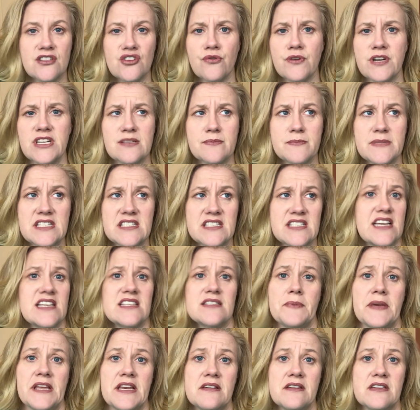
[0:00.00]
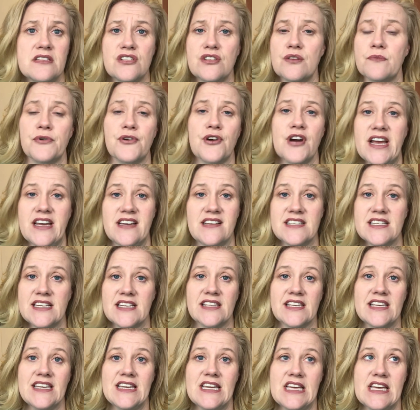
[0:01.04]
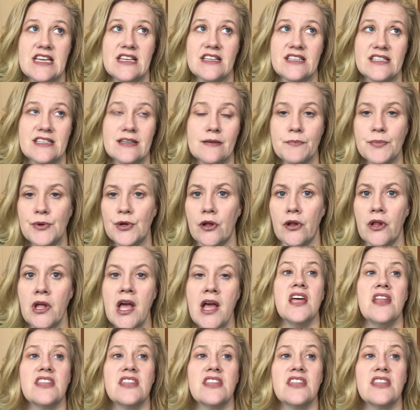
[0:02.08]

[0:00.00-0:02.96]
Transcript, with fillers: Christmas has been surprisingly simple.